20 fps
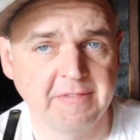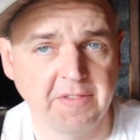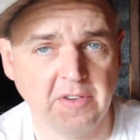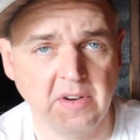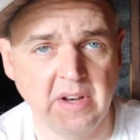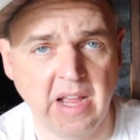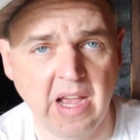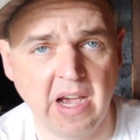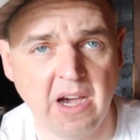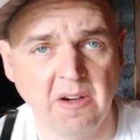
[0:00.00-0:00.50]

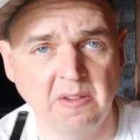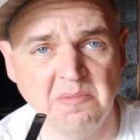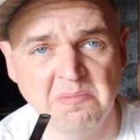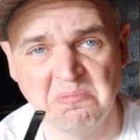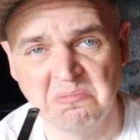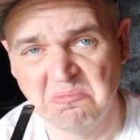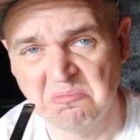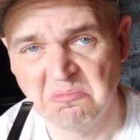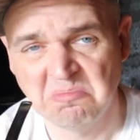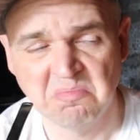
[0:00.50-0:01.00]
for now,
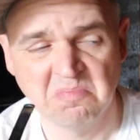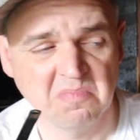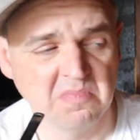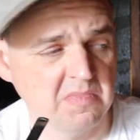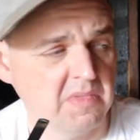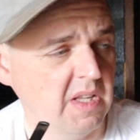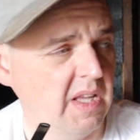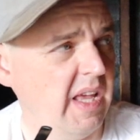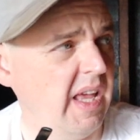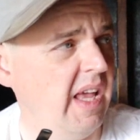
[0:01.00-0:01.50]

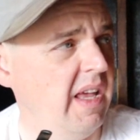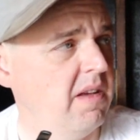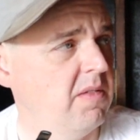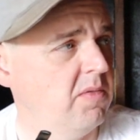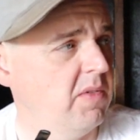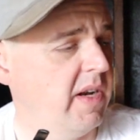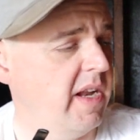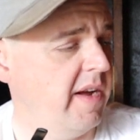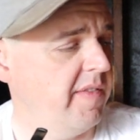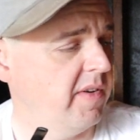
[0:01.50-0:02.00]
eh,
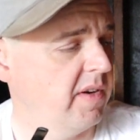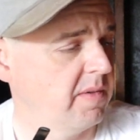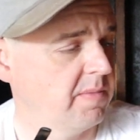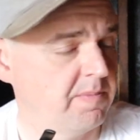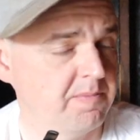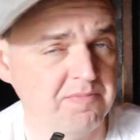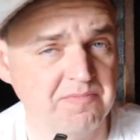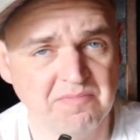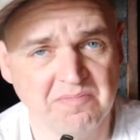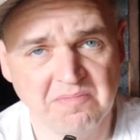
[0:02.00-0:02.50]
whatever.
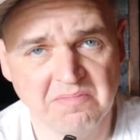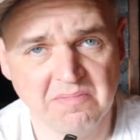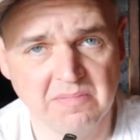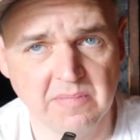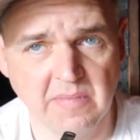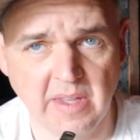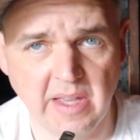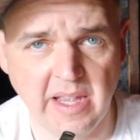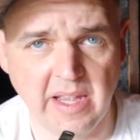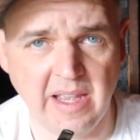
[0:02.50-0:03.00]

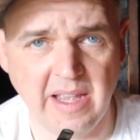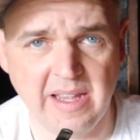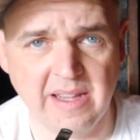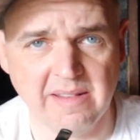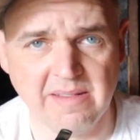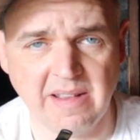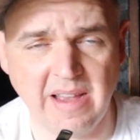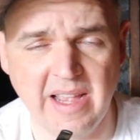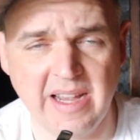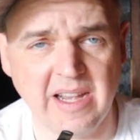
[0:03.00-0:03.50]
I,
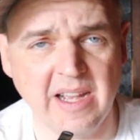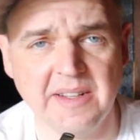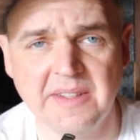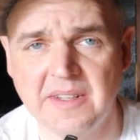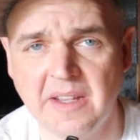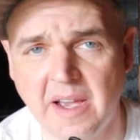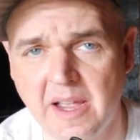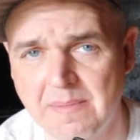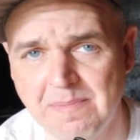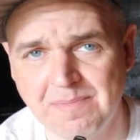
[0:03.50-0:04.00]
I, I got
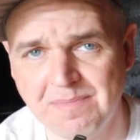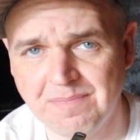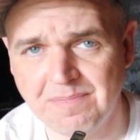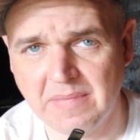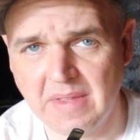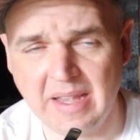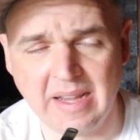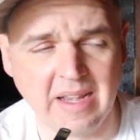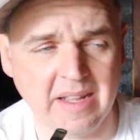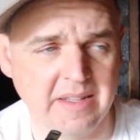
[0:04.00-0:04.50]
time.
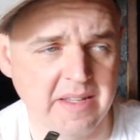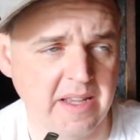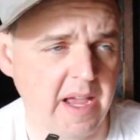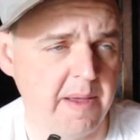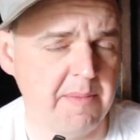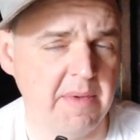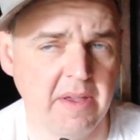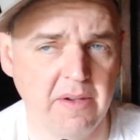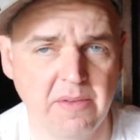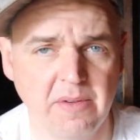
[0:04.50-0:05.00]
I got
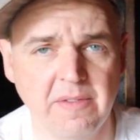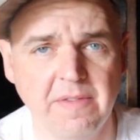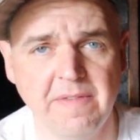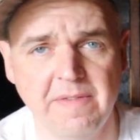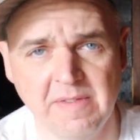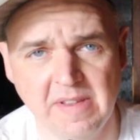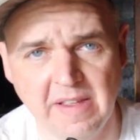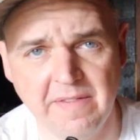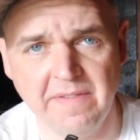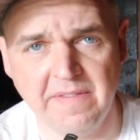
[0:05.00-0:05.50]
time. It will
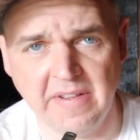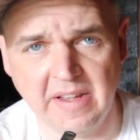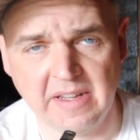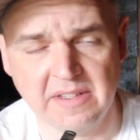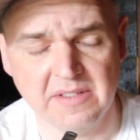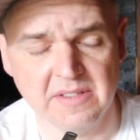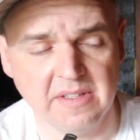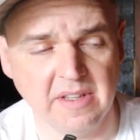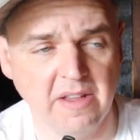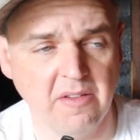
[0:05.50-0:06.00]
get
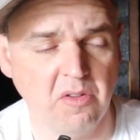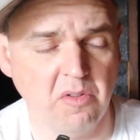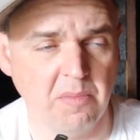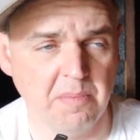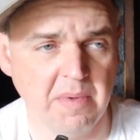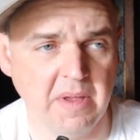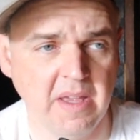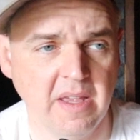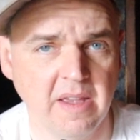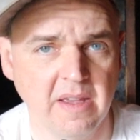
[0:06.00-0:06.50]
fixed. It'll
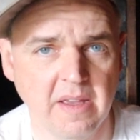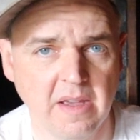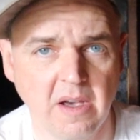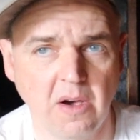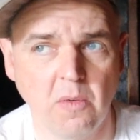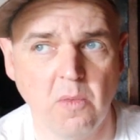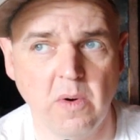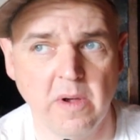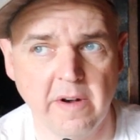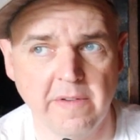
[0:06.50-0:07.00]
be
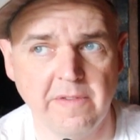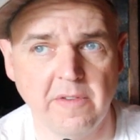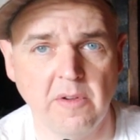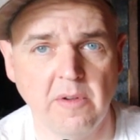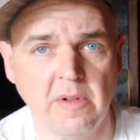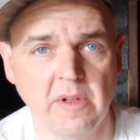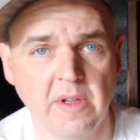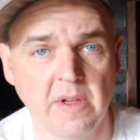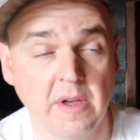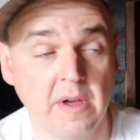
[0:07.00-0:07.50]
a
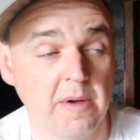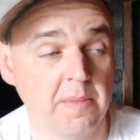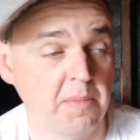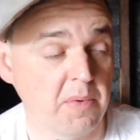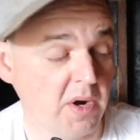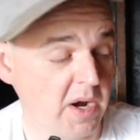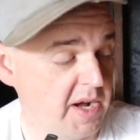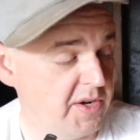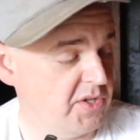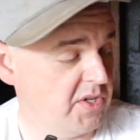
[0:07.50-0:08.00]
wonderful
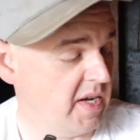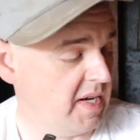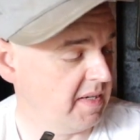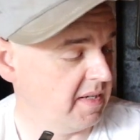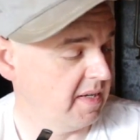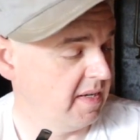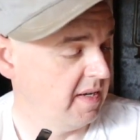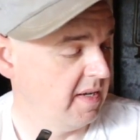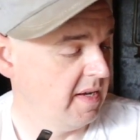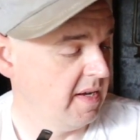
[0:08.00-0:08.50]

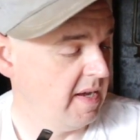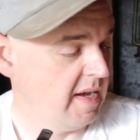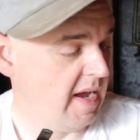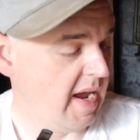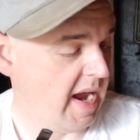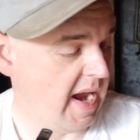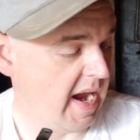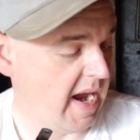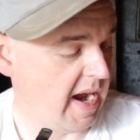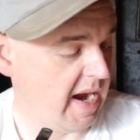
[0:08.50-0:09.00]
project.
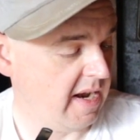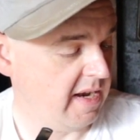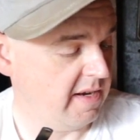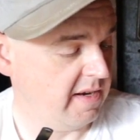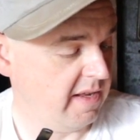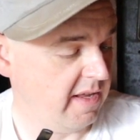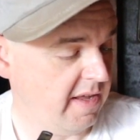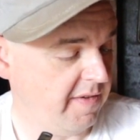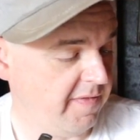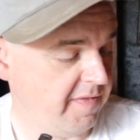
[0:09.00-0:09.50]

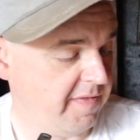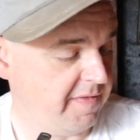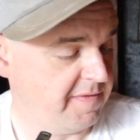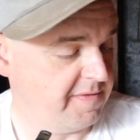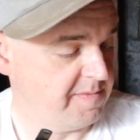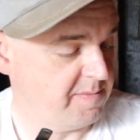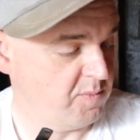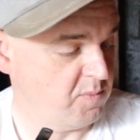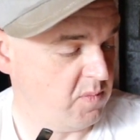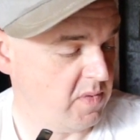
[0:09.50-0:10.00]
And if
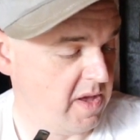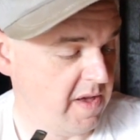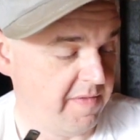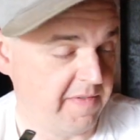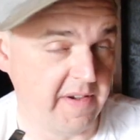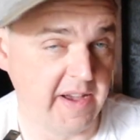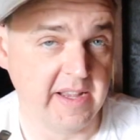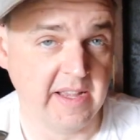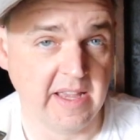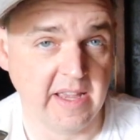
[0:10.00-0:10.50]

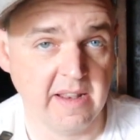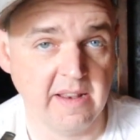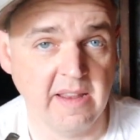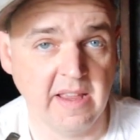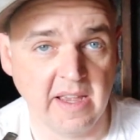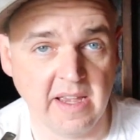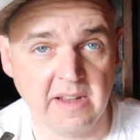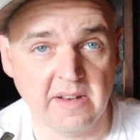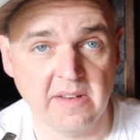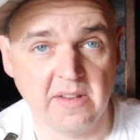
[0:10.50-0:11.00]
if I can
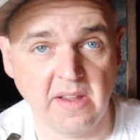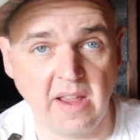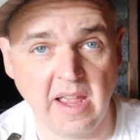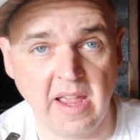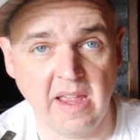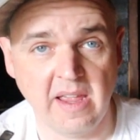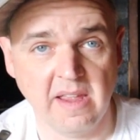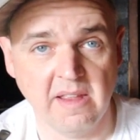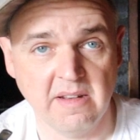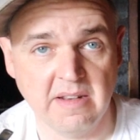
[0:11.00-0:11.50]
get
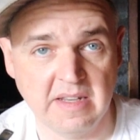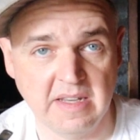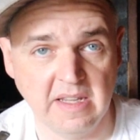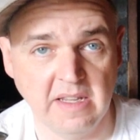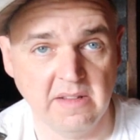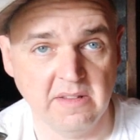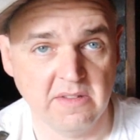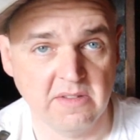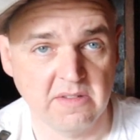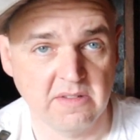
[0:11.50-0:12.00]
a
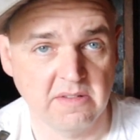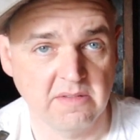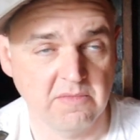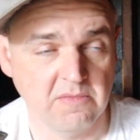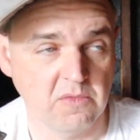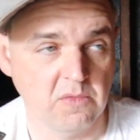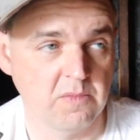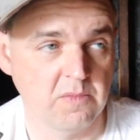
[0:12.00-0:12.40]
Dietz